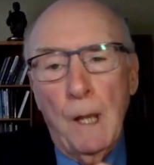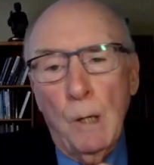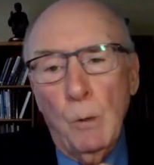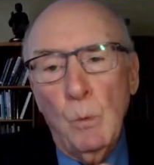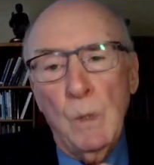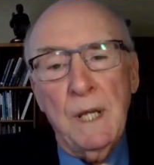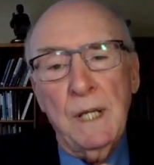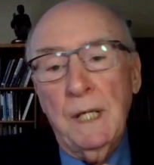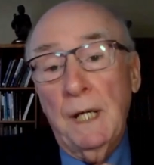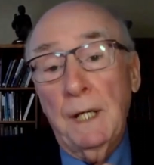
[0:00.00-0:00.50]

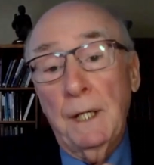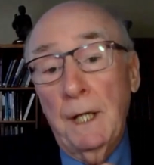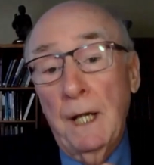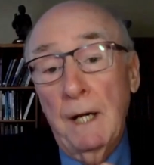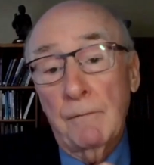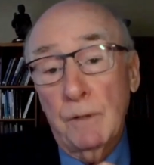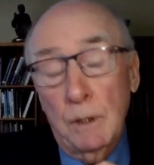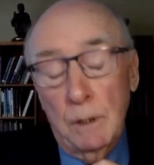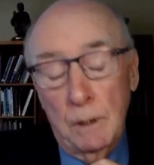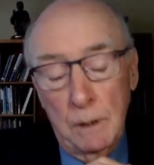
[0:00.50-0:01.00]
we can
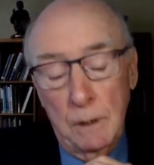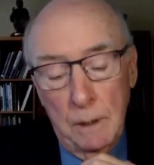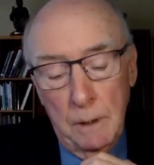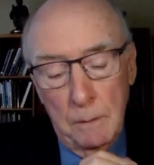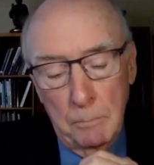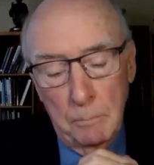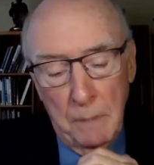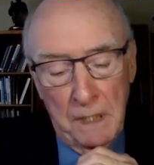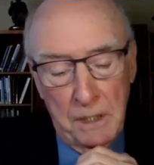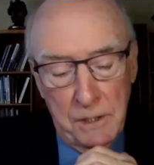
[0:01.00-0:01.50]
never
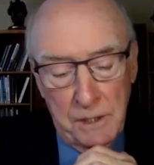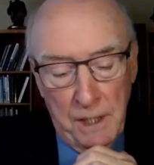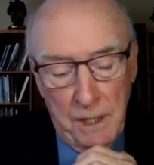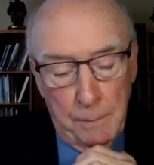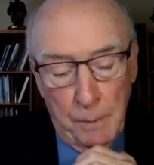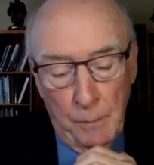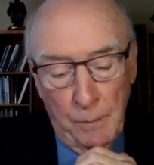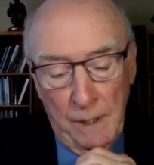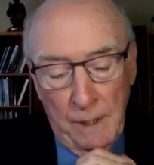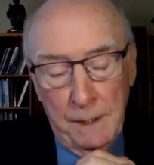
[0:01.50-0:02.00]
be
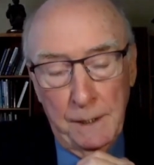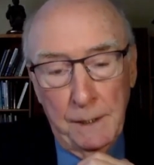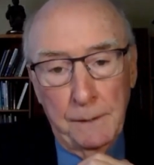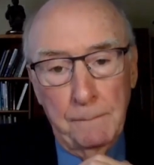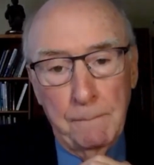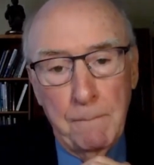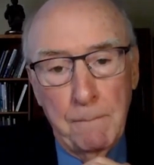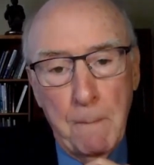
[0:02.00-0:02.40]
separated.